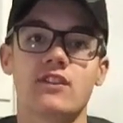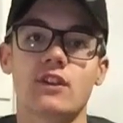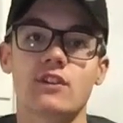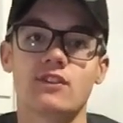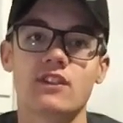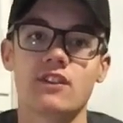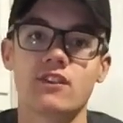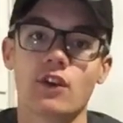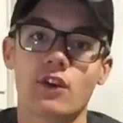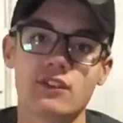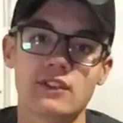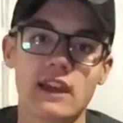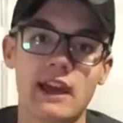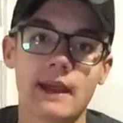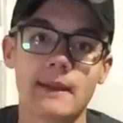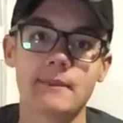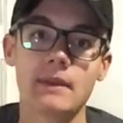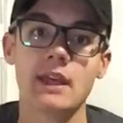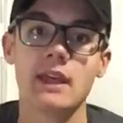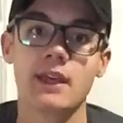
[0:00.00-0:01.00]
Stones this whole
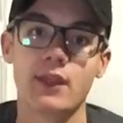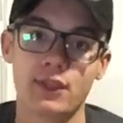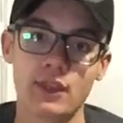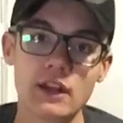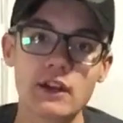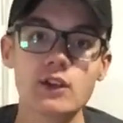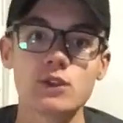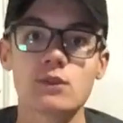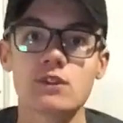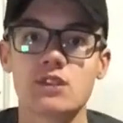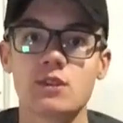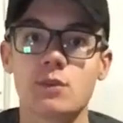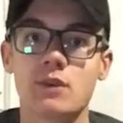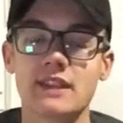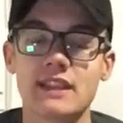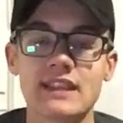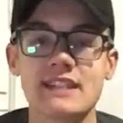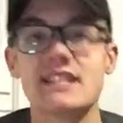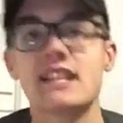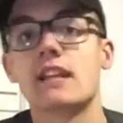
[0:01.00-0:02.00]
time. Thanos was the
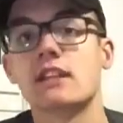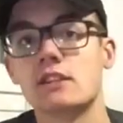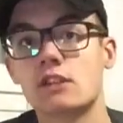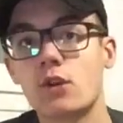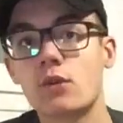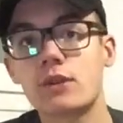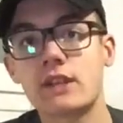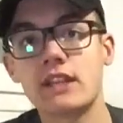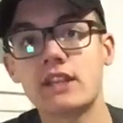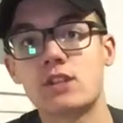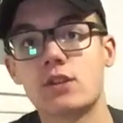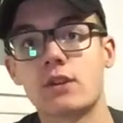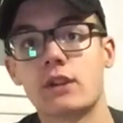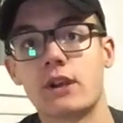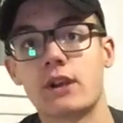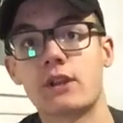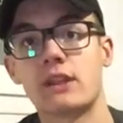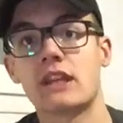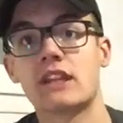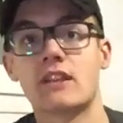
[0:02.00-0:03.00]
one that sent Loki to
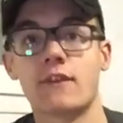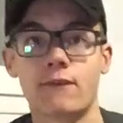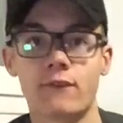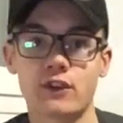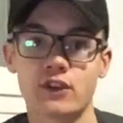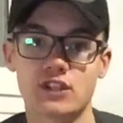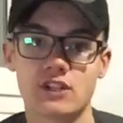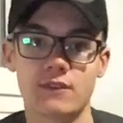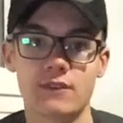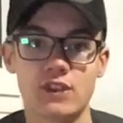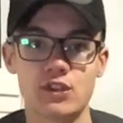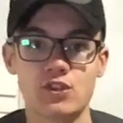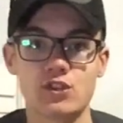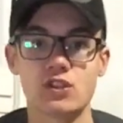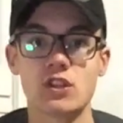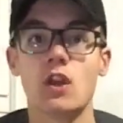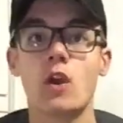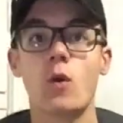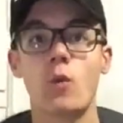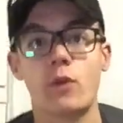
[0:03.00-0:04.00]
Earth in the first
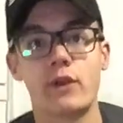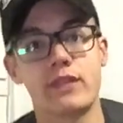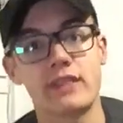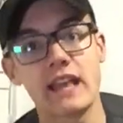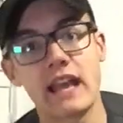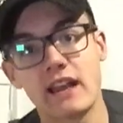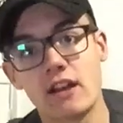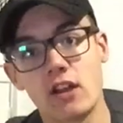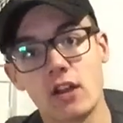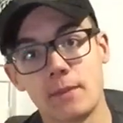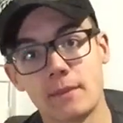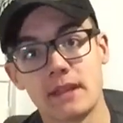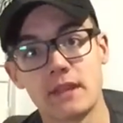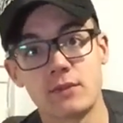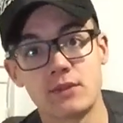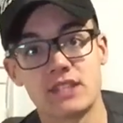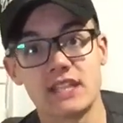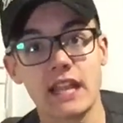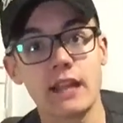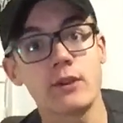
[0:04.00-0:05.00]
Avengers with that army.
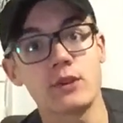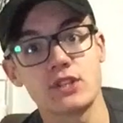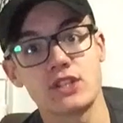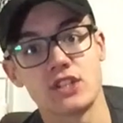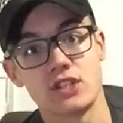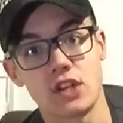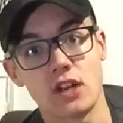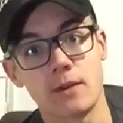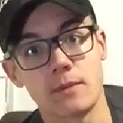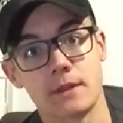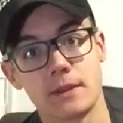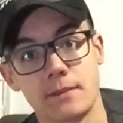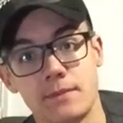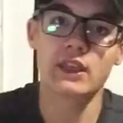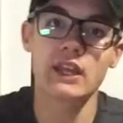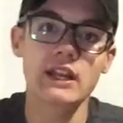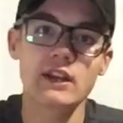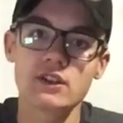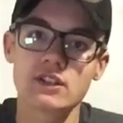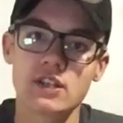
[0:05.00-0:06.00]
It was Thanos' army.
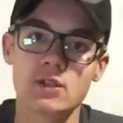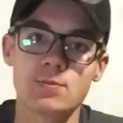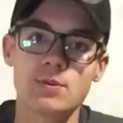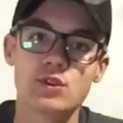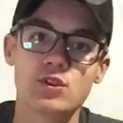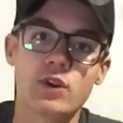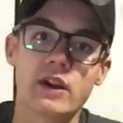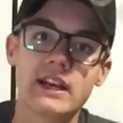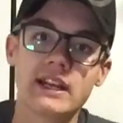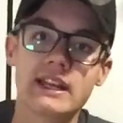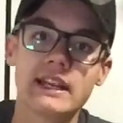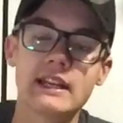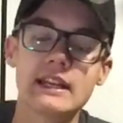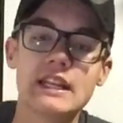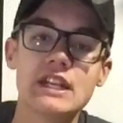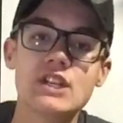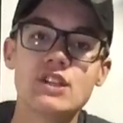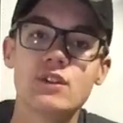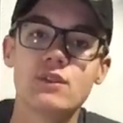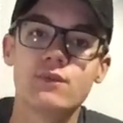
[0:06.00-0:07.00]
Thanos has been trying to get
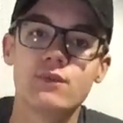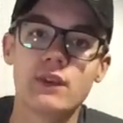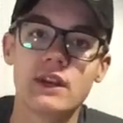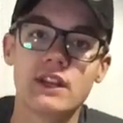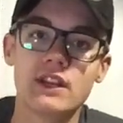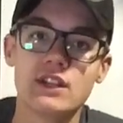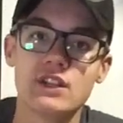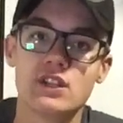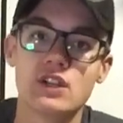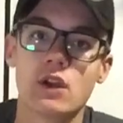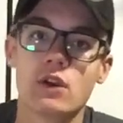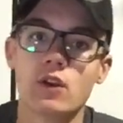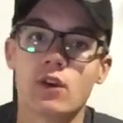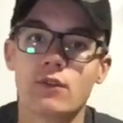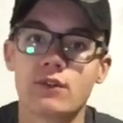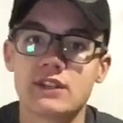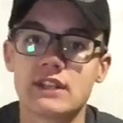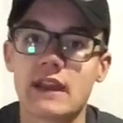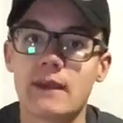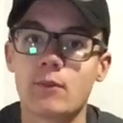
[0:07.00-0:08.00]
each Infinity Stone
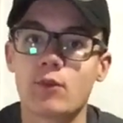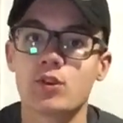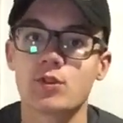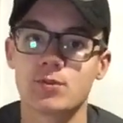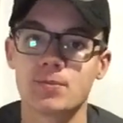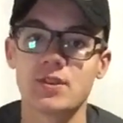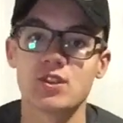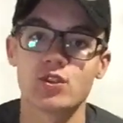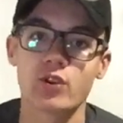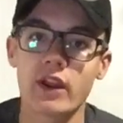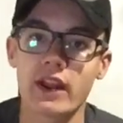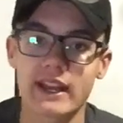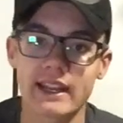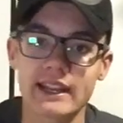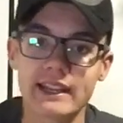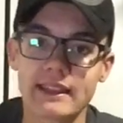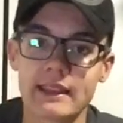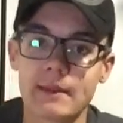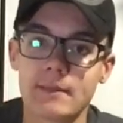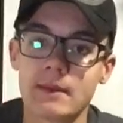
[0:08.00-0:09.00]
over time, or has been
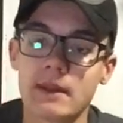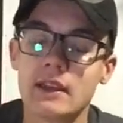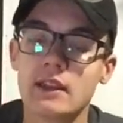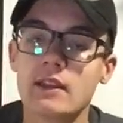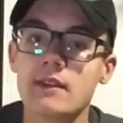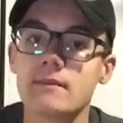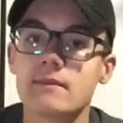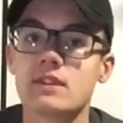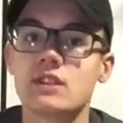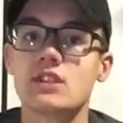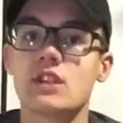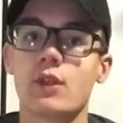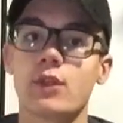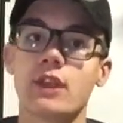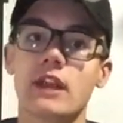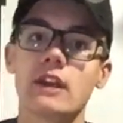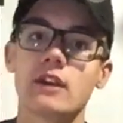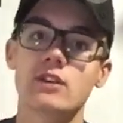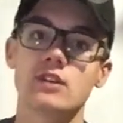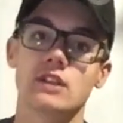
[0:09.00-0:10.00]
tracking them. So
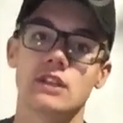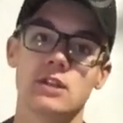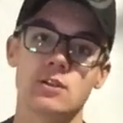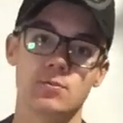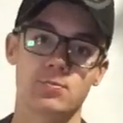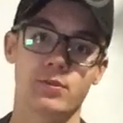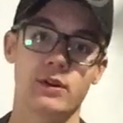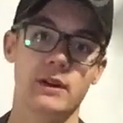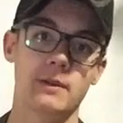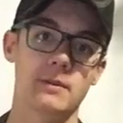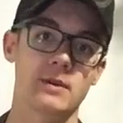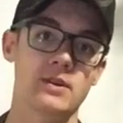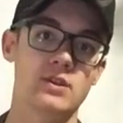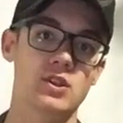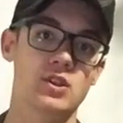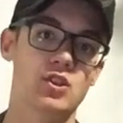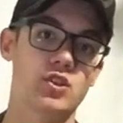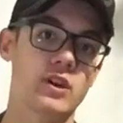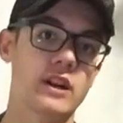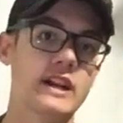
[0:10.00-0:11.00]
Thanos is pretty
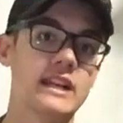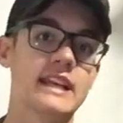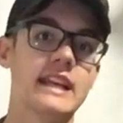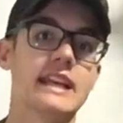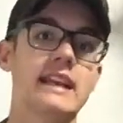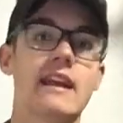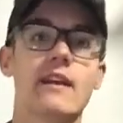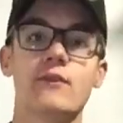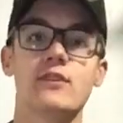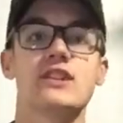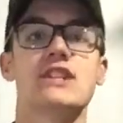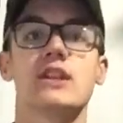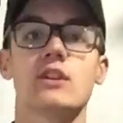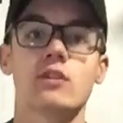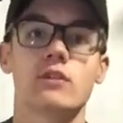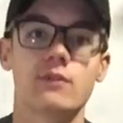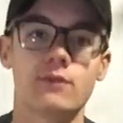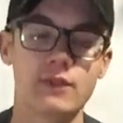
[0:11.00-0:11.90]
much trying to get every single